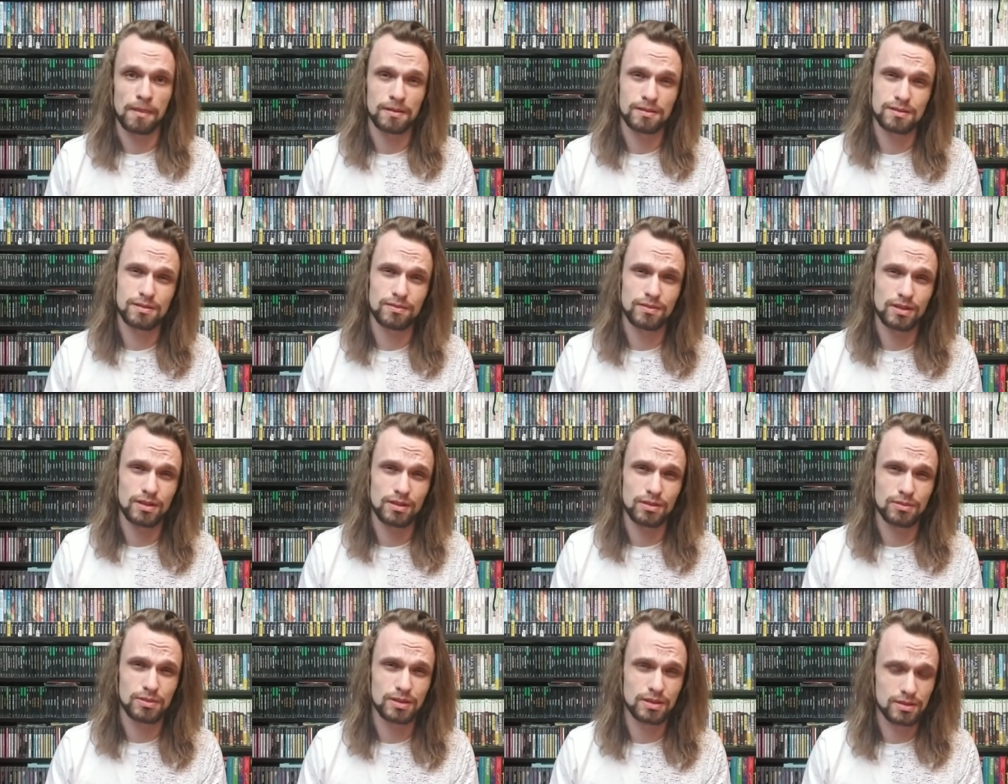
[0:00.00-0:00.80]
It's a
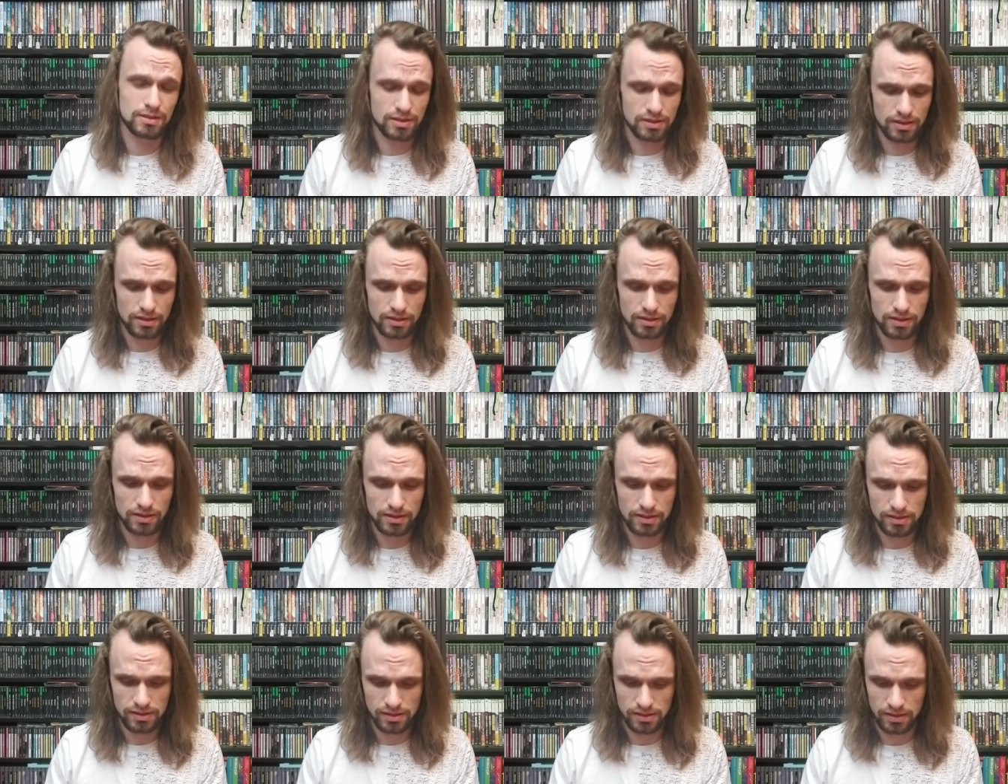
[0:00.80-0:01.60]
very weird
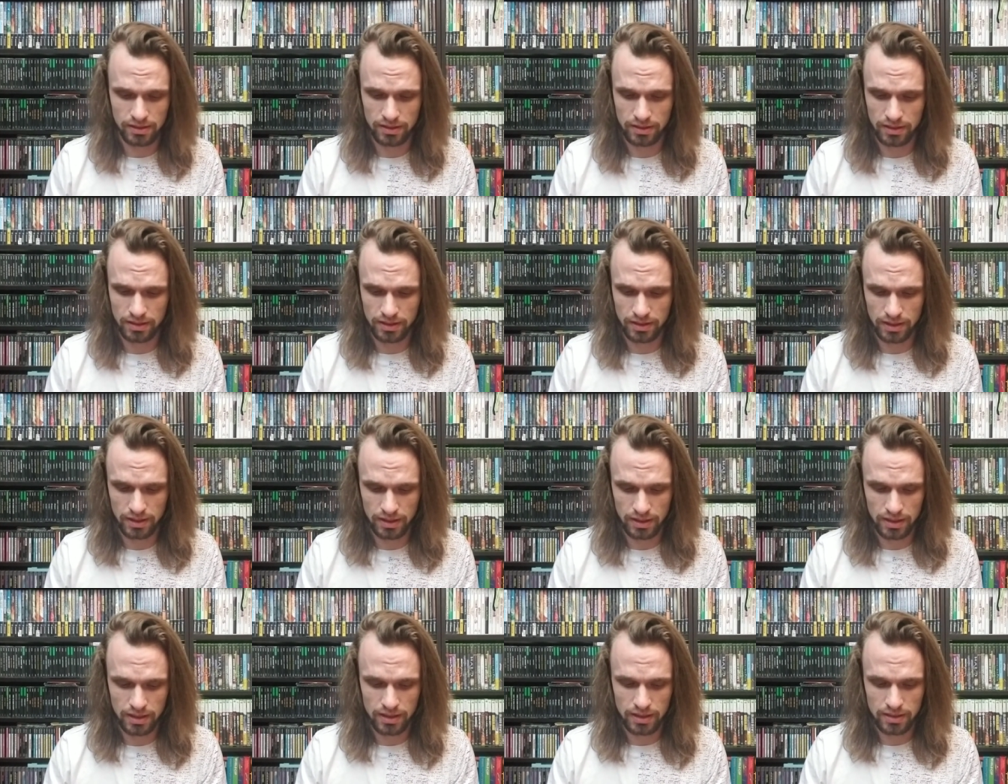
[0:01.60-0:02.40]
series.
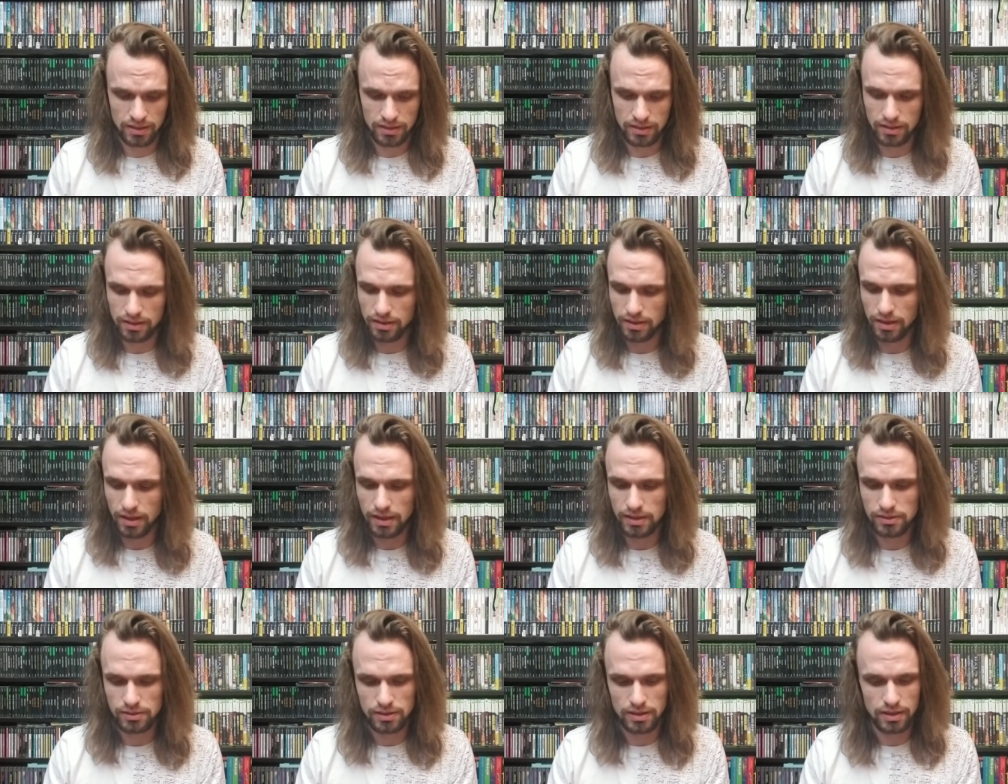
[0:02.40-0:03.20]
I think you
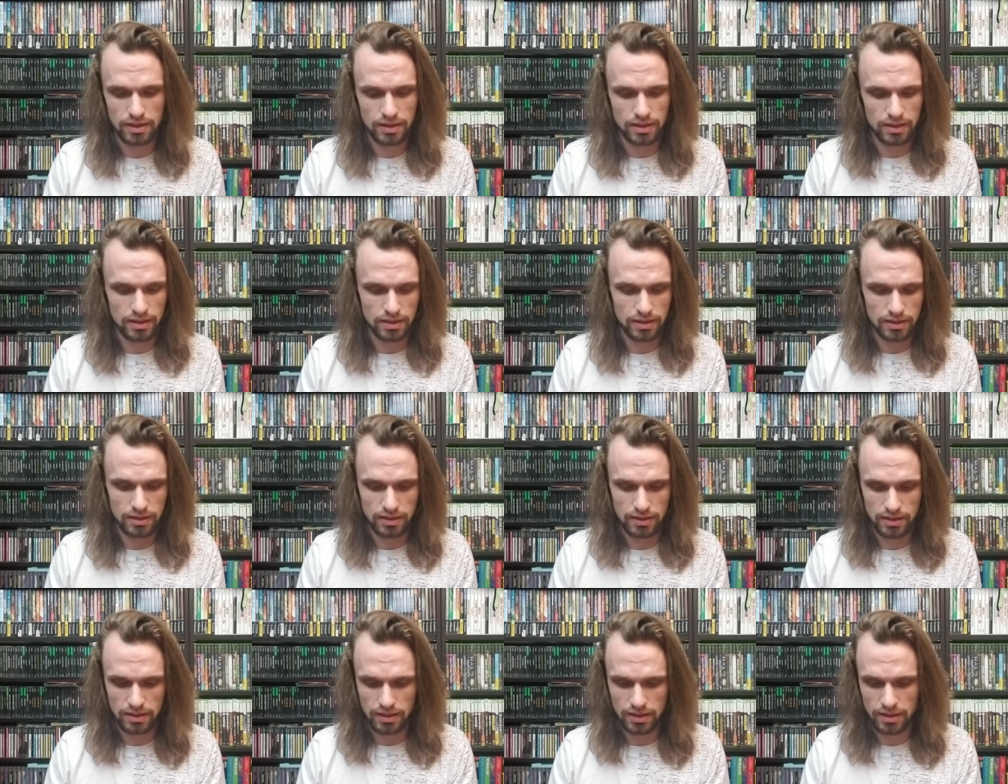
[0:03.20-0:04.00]
guys would get a
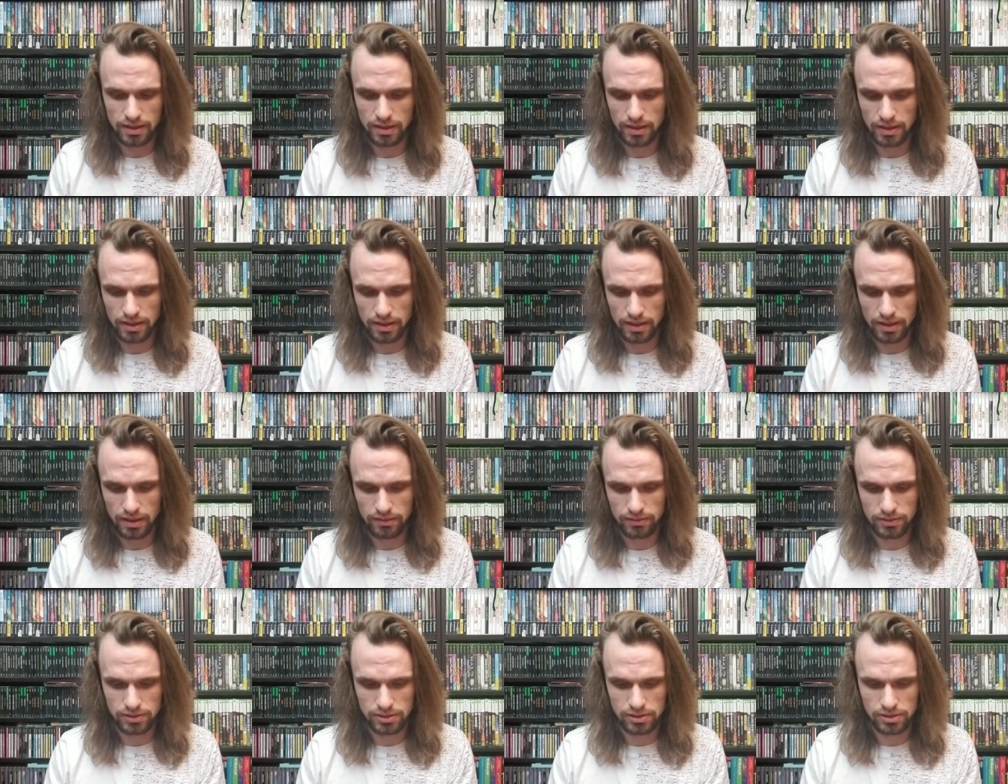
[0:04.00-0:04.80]
get a kick out
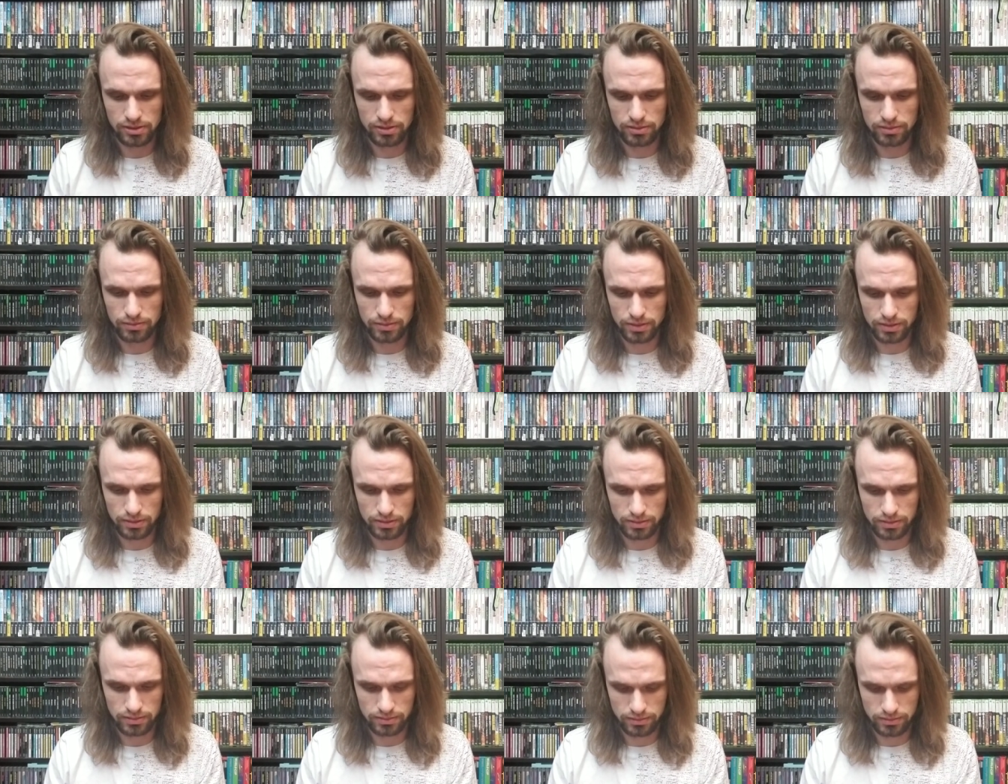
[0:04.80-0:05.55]
of its humor.